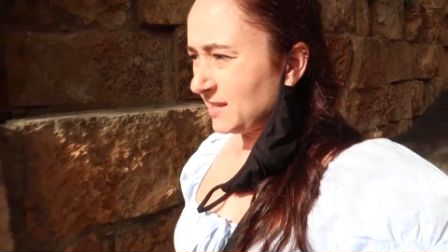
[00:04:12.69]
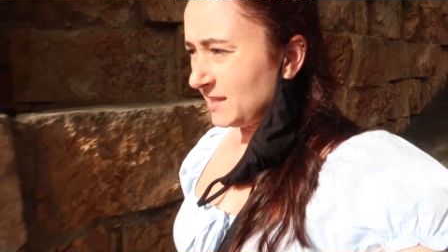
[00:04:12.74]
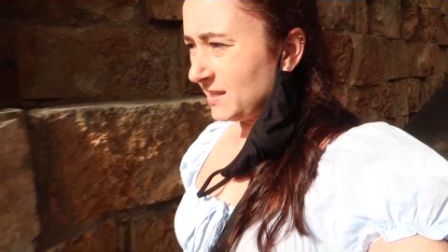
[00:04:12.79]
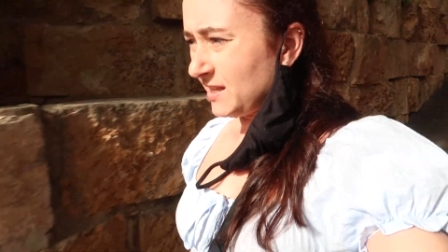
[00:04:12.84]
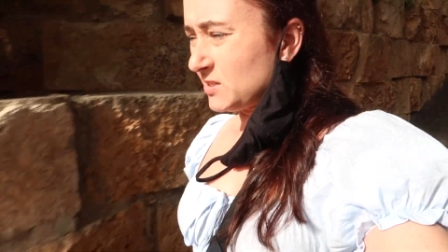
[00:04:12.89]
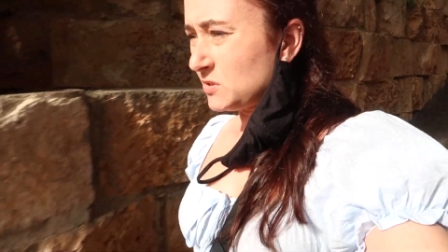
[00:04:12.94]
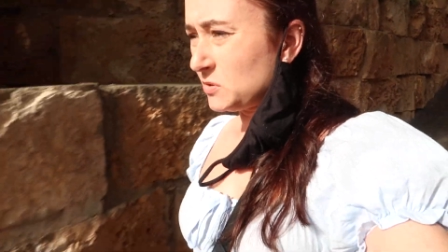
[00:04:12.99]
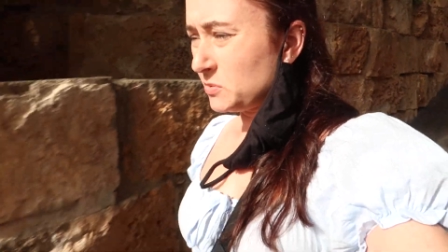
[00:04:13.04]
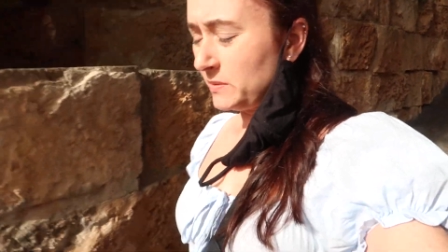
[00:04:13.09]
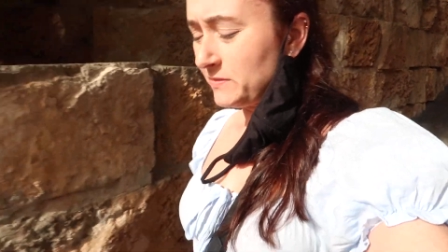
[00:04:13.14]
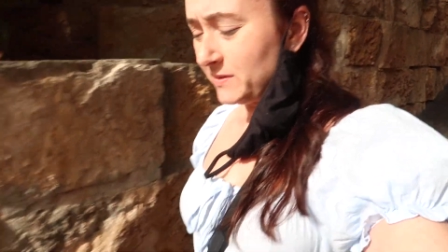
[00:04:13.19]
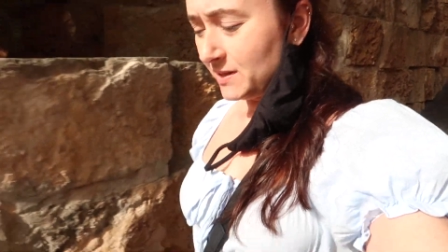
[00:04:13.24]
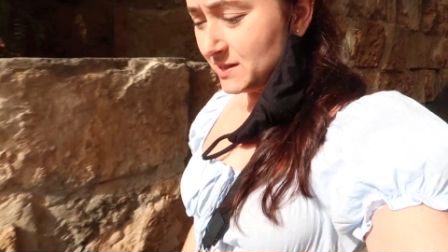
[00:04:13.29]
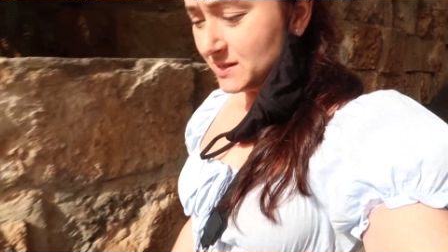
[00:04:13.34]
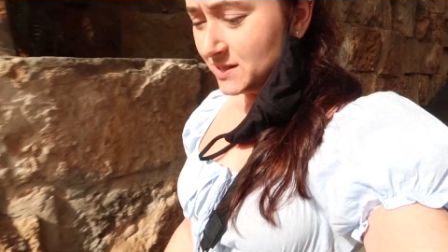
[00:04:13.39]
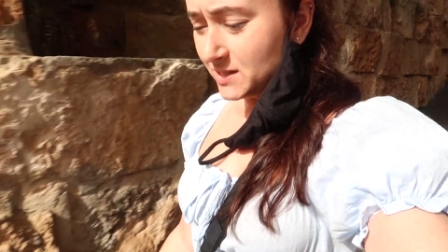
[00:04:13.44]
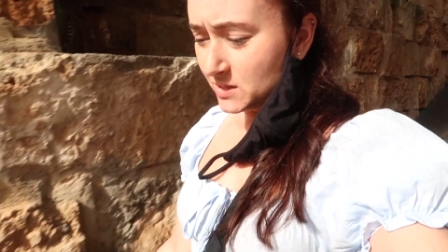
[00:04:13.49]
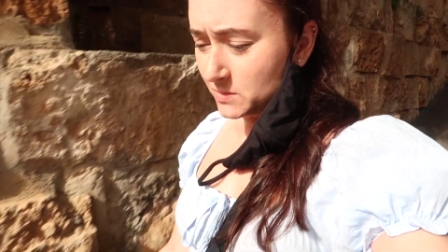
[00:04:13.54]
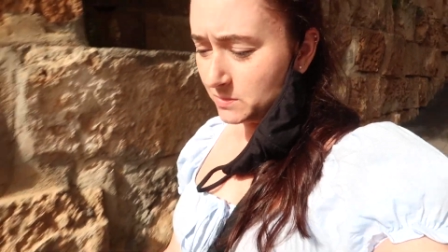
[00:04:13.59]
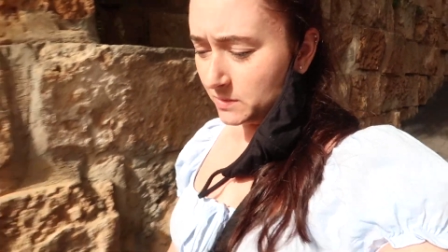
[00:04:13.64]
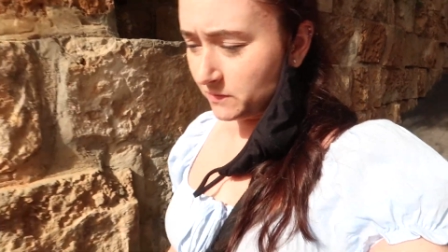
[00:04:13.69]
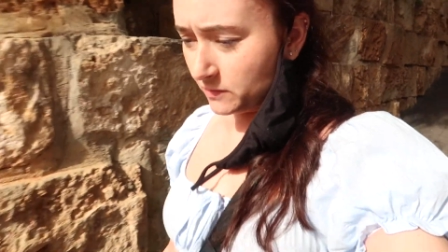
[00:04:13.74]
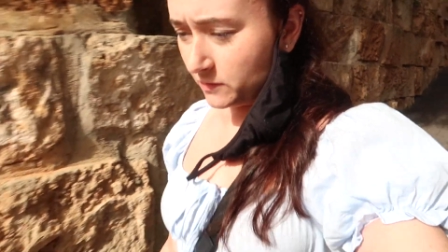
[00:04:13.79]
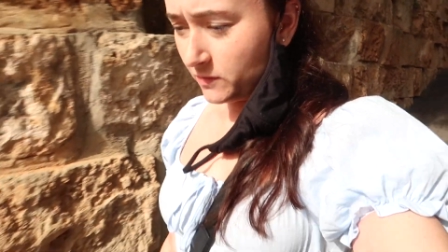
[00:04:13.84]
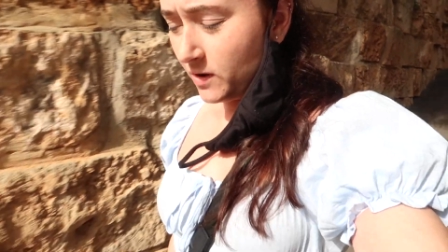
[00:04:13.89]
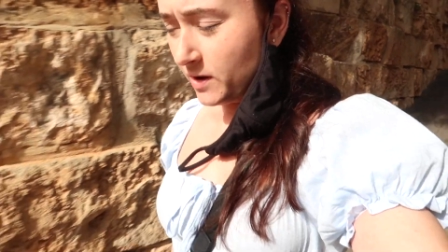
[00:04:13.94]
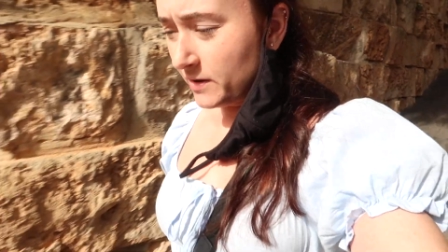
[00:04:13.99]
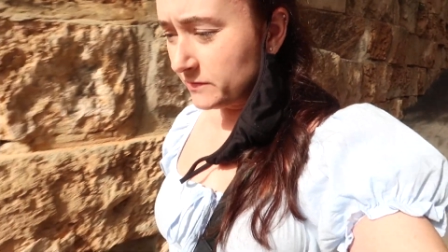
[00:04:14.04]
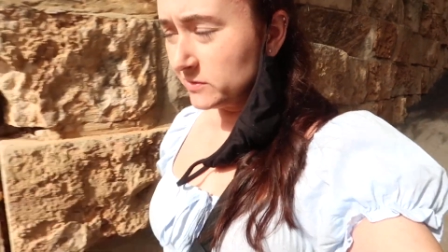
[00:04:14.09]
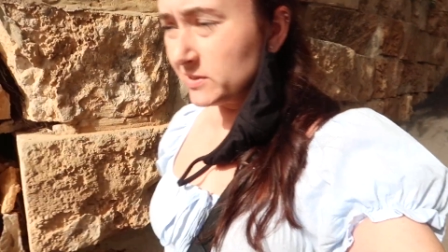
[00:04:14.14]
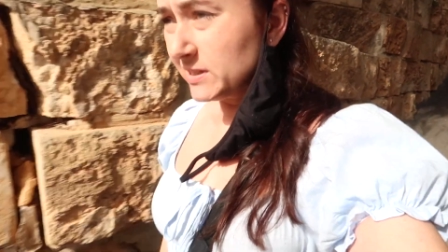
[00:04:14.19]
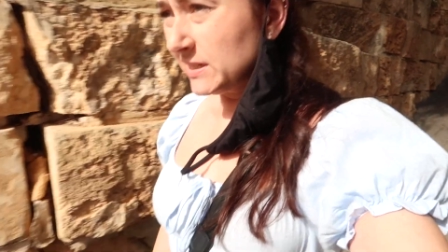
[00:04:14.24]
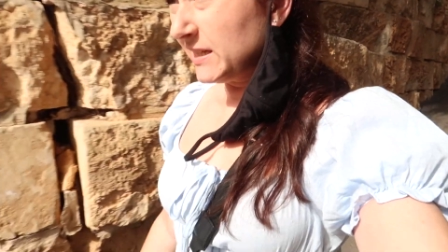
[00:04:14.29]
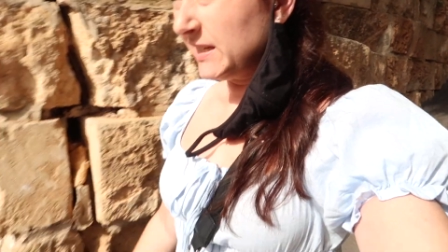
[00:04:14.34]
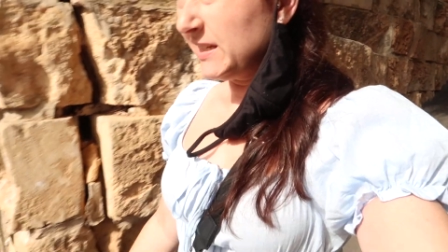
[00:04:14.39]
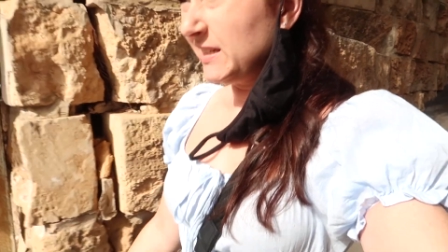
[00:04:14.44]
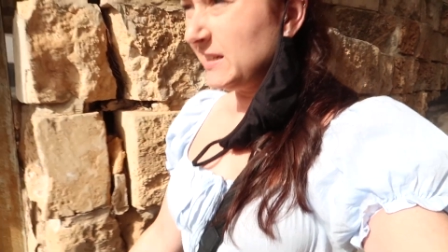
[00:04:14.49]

and that's all we've done since we've arrived really.